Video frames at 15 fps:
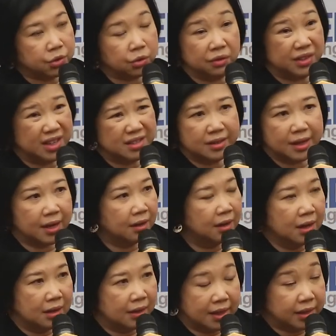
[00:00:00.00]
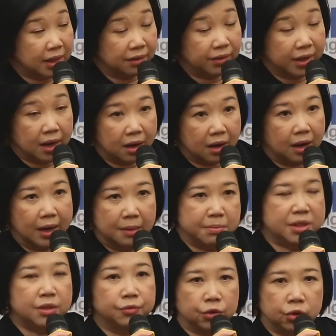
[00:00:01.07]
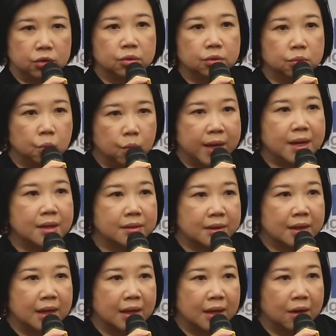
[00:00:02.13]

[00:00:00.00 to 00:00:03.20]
So if they stay, let's say if they are admitted for 2 weeks,